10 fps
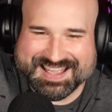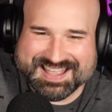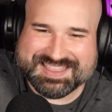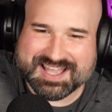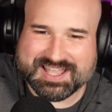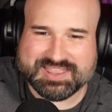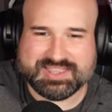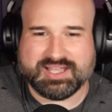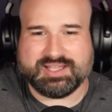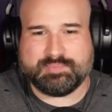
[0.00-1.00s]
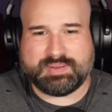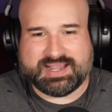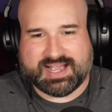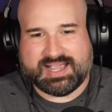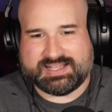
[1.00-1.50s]
the the
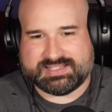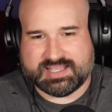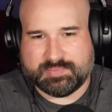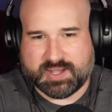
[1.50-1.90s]
bank guy gets on the